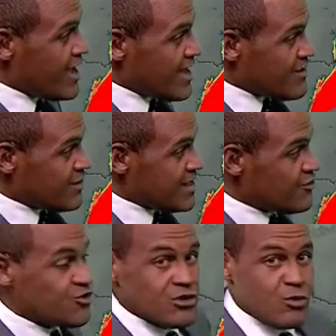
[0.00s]
even
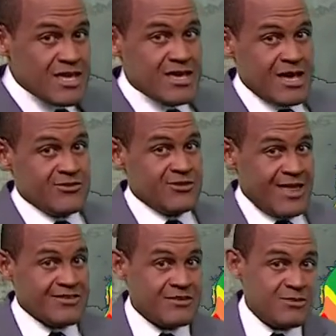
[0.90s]
into the weekend. So
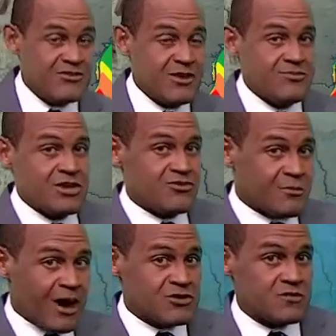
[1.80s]
that's going to be something to
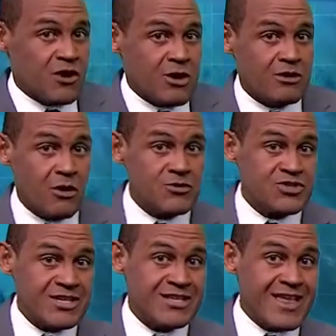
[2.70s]
monitor very
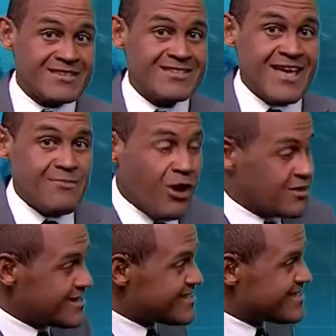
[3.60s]
closely. The next name on
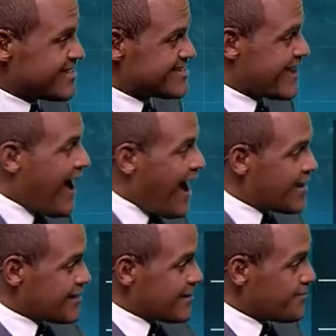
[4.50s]
the list is
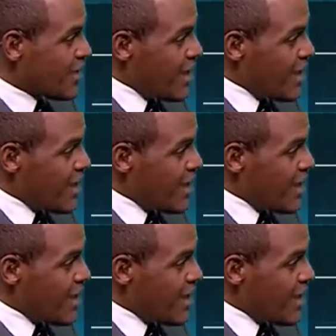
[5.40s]
Ida.